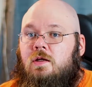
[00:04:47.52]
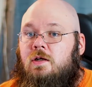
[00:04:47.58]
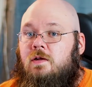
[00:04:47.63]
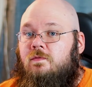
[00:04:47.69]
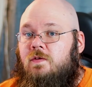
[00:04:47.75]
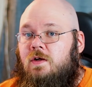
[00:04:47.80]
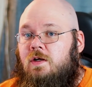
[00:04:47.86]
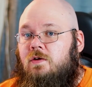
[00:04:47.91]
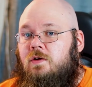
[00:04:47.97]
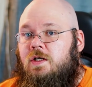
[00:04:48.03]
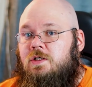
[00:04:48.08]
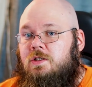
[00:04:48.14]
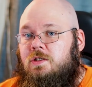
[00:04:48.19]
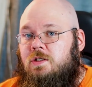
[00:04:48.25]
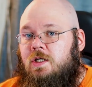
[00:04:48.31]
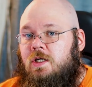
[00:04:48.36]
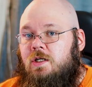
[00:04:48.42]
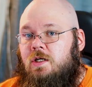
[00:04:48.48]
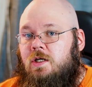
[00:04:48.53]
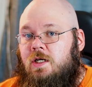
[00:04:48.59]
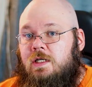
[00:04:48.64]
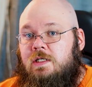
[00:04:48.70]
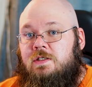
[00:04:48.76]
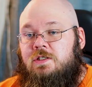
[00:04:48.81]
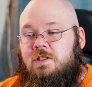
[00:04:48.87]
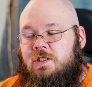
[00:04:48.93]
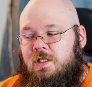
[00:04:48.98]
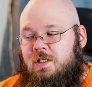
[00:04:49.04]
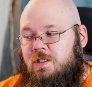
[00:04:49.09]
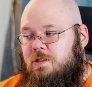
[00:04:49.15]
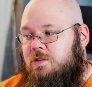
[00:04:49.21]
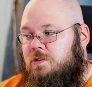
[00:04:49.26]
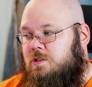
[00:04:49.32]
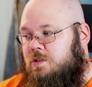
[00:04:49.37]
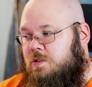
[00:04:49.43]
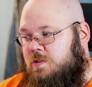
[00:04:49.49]
configuration data has
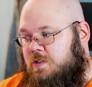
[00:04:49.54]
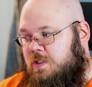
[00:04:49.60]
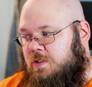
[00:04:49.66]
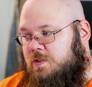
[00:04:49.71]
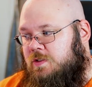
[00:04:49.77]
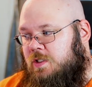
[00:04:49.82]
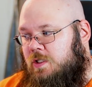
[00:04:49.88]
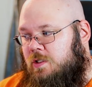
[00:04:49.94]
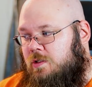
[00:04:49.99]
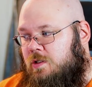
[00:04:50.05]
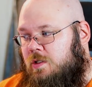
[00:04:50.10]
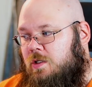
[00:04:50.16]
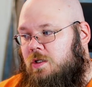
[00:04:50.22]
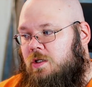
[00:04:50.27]
changed since then,